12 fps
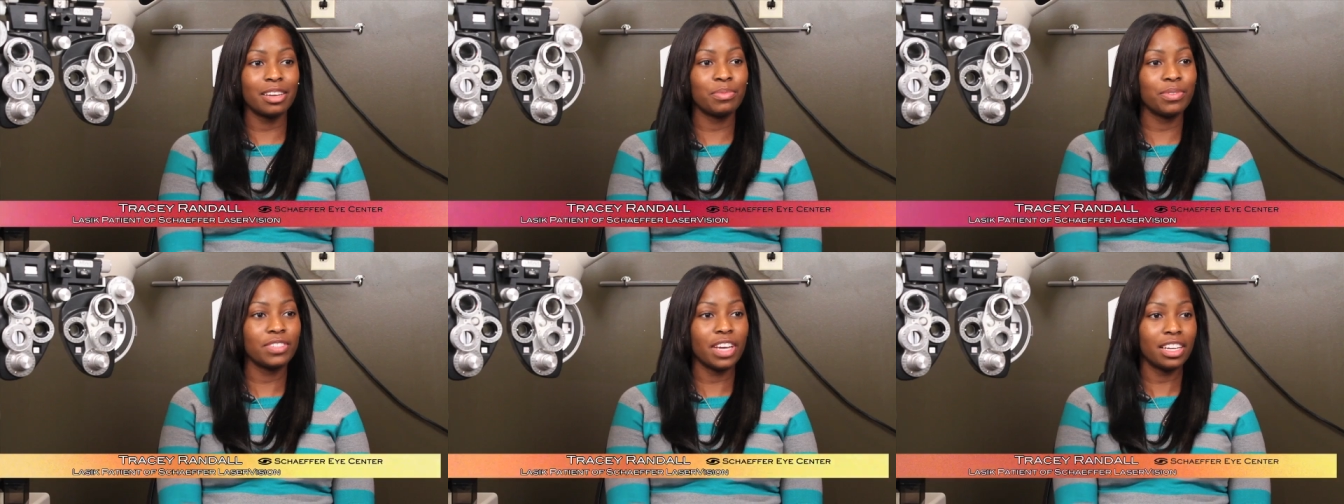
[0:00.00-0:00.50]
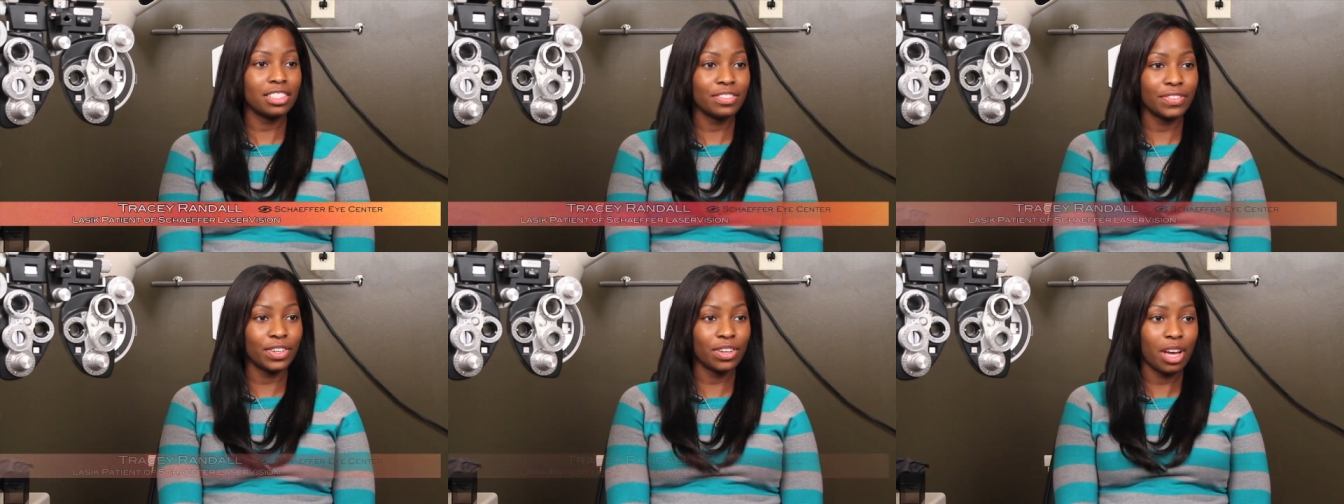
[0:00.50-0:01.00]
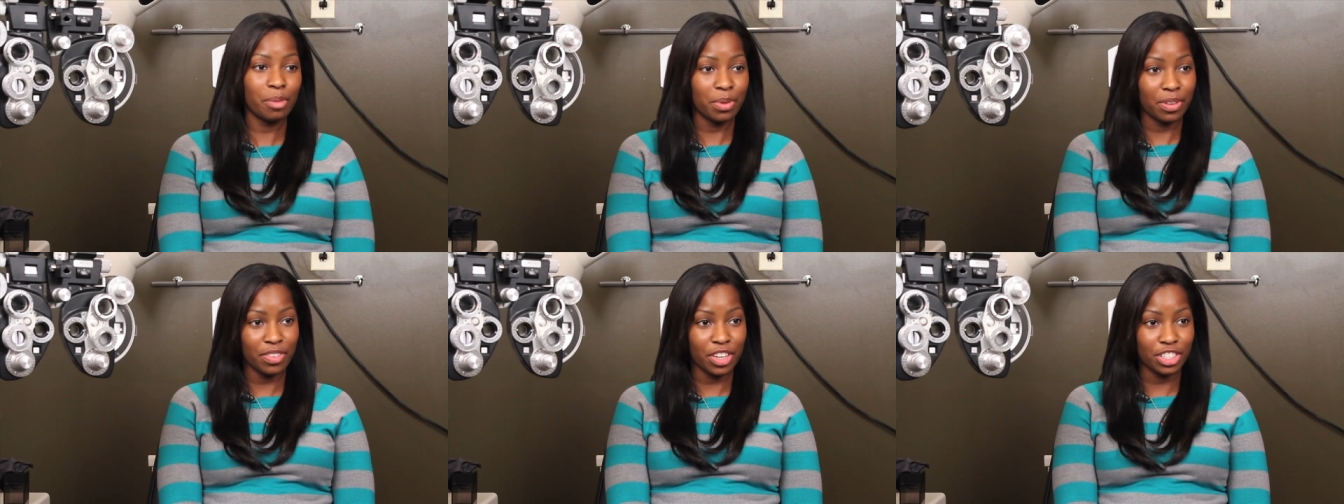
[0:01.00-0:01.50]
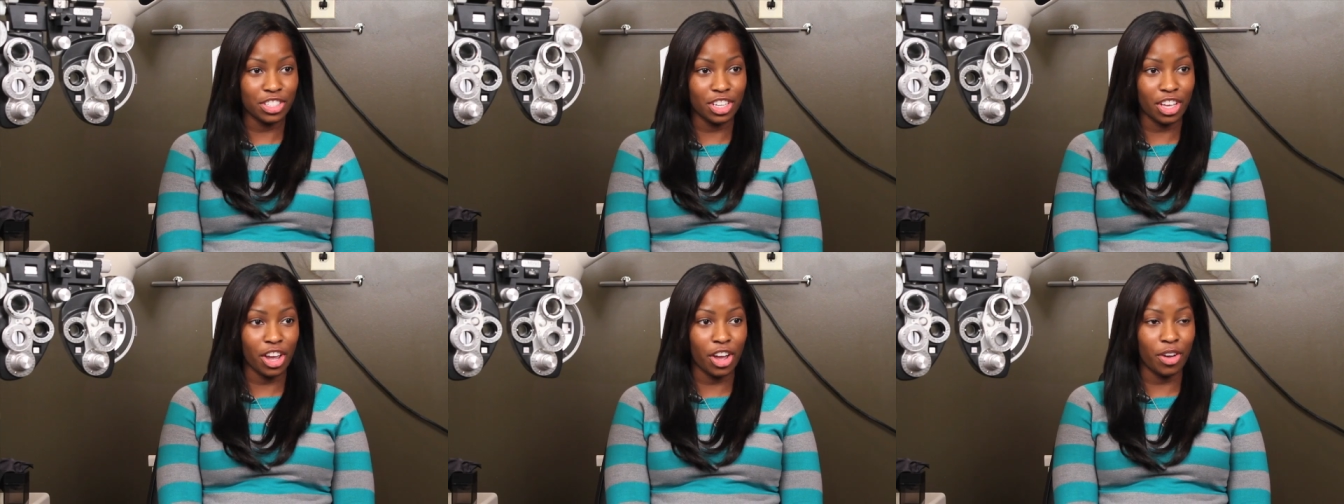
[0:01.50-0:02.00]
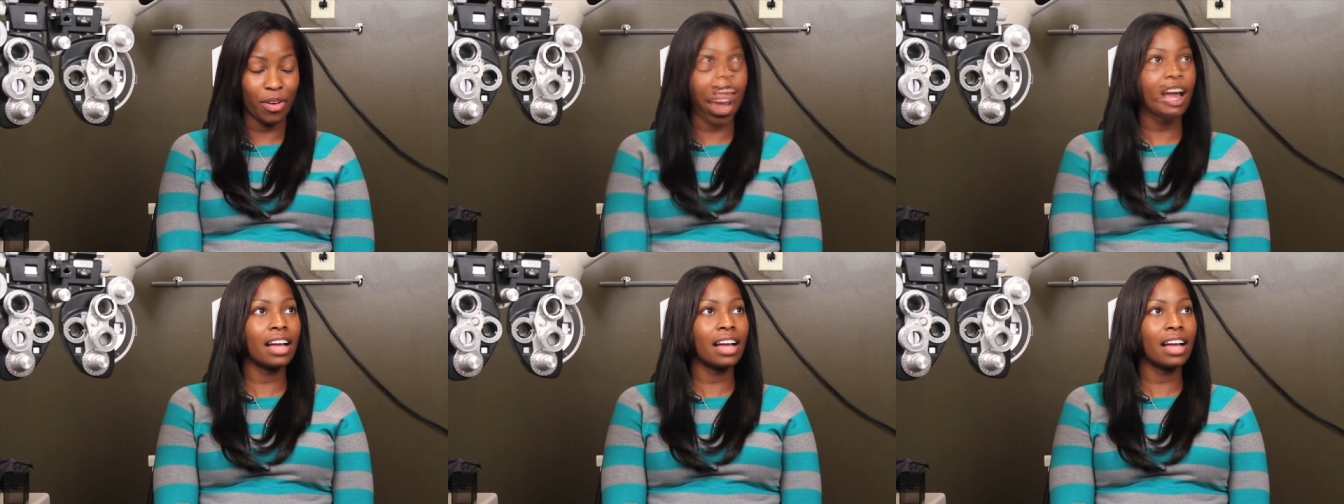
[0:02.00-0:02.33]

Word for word: moved to Huntsville a couple of years ago.